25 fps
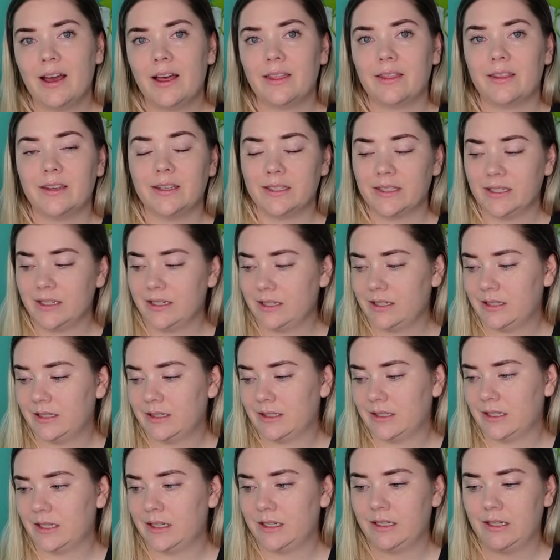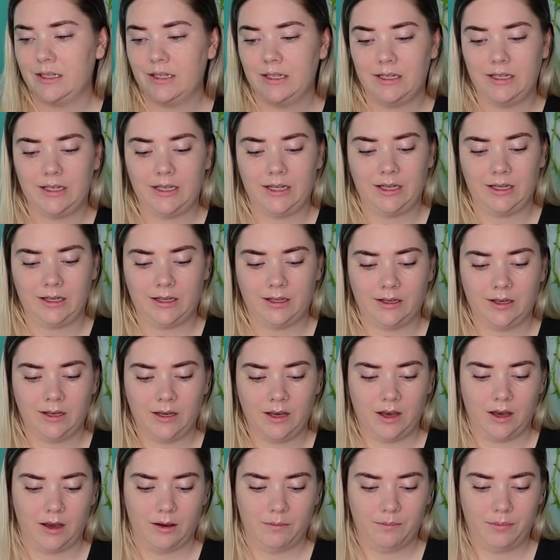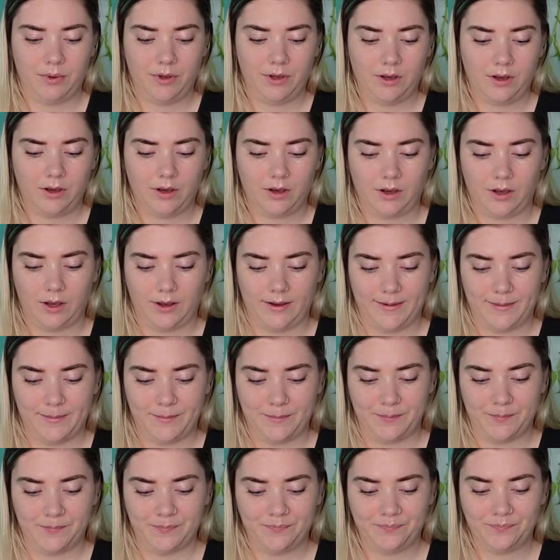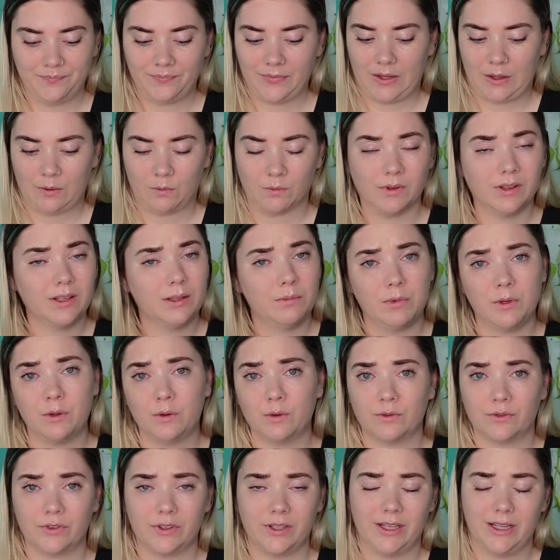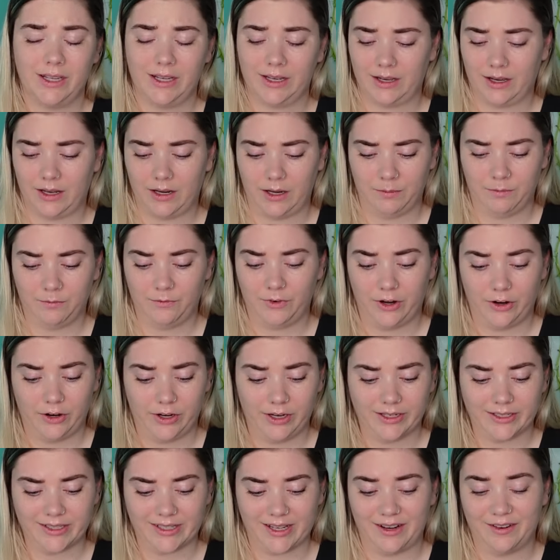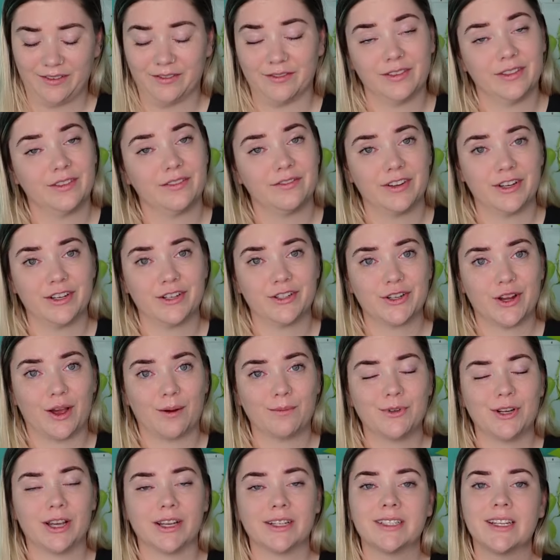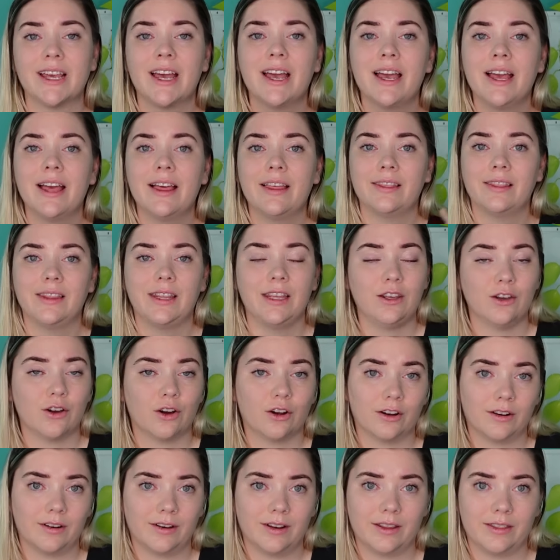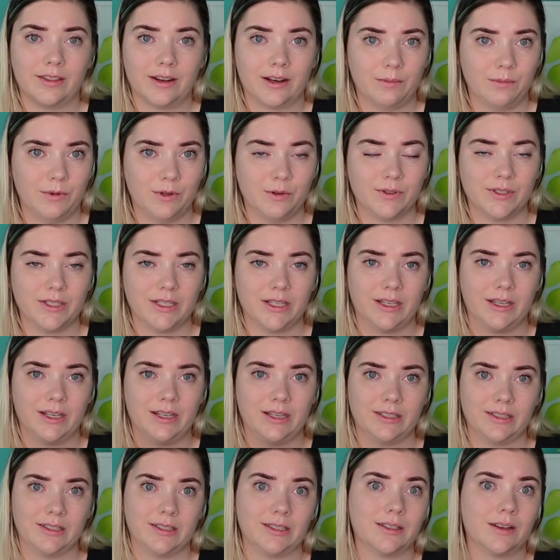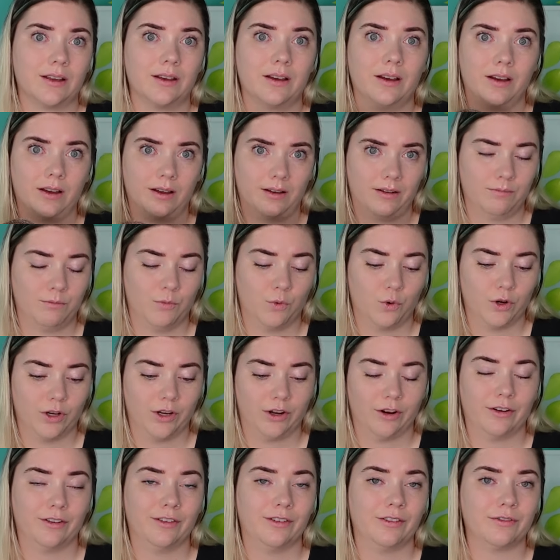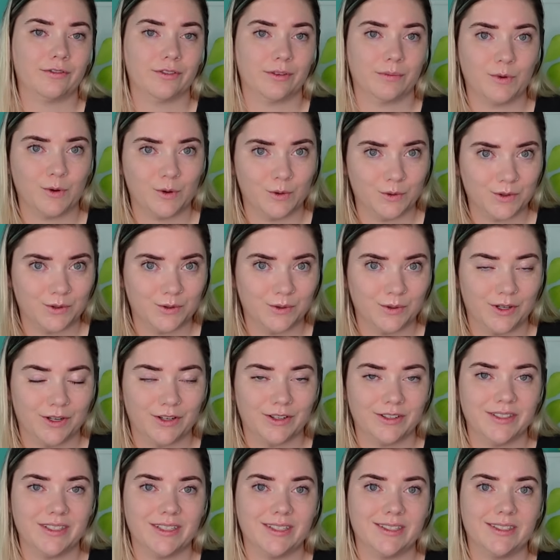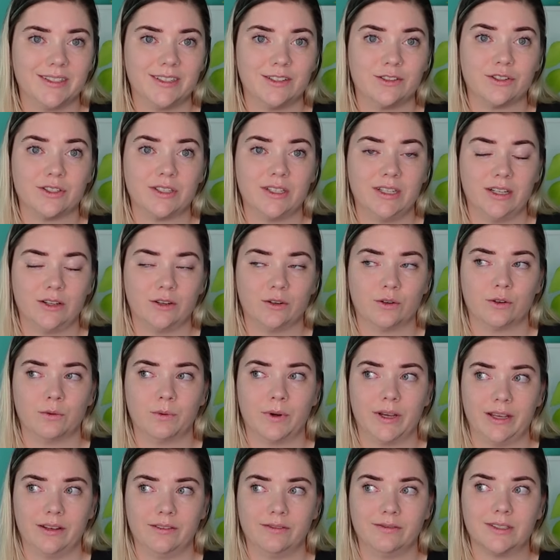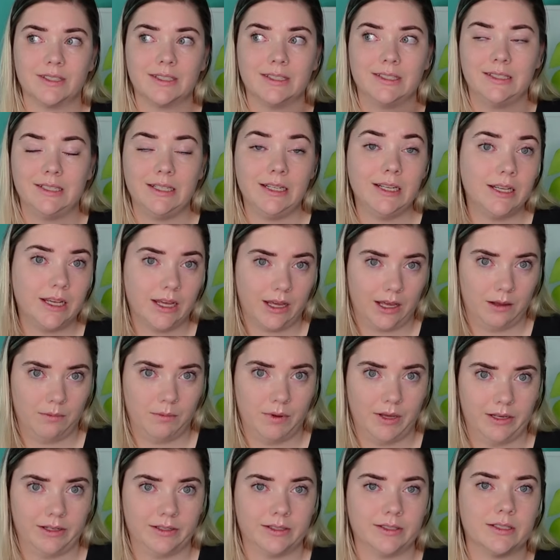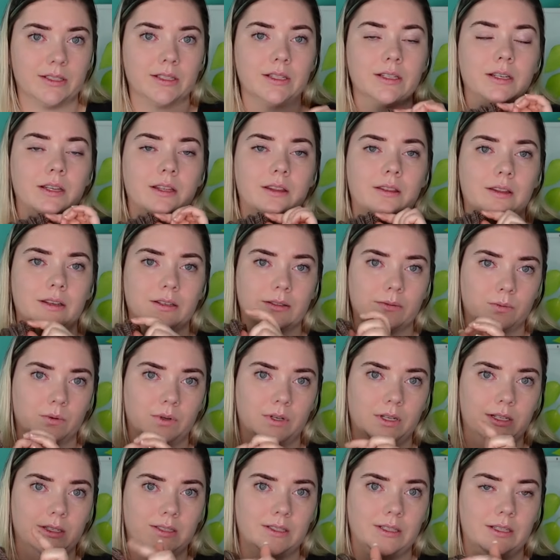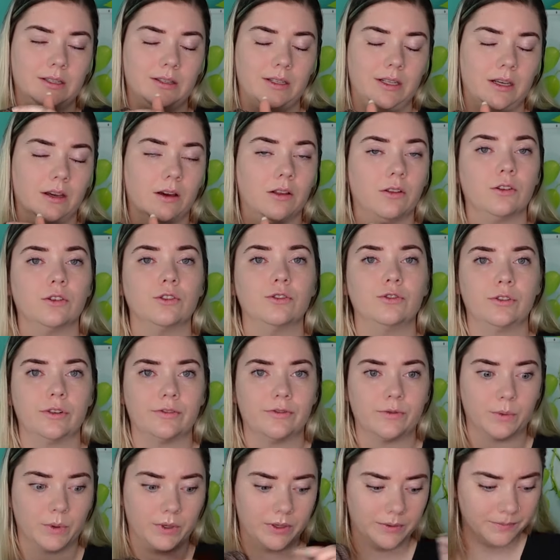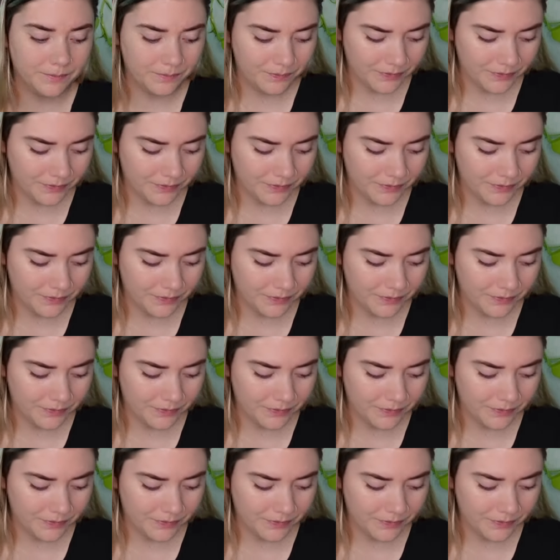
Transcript: this is knitting up um, really beautifully and I'm very excited for the finished object. The yarn that I'm using is more yarn from Coastal Yarns. It's their Sneaker Waves DK base, and this one is in the color Driftwood.